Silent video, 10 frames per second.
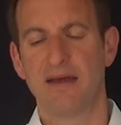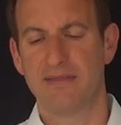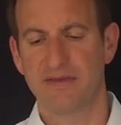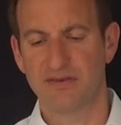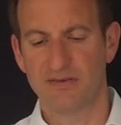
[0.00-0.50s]

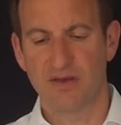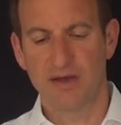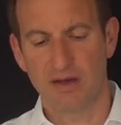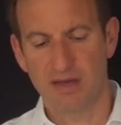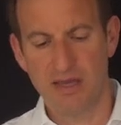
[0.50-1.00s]
And this is
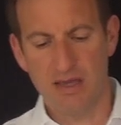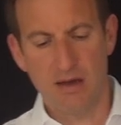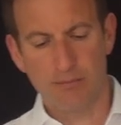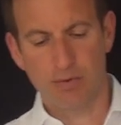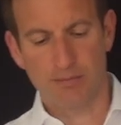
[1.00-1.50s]
a key
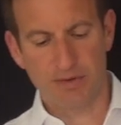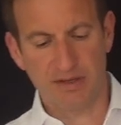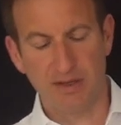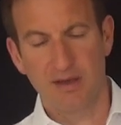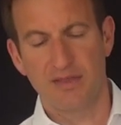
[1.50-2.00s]

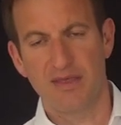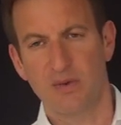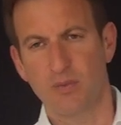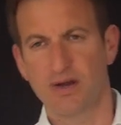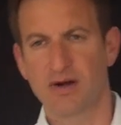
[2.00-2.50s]
property
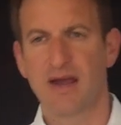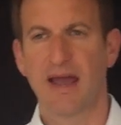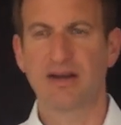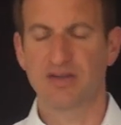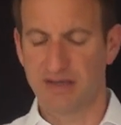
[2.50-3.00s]
that we are
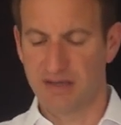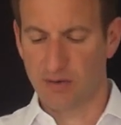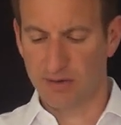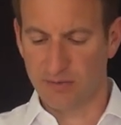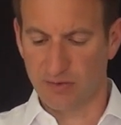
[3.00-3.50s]
actually
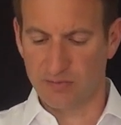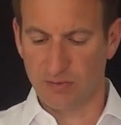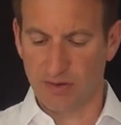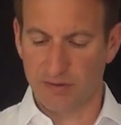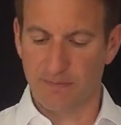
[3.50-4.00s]
going to
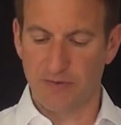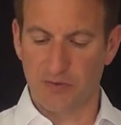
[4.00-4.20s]
exploit.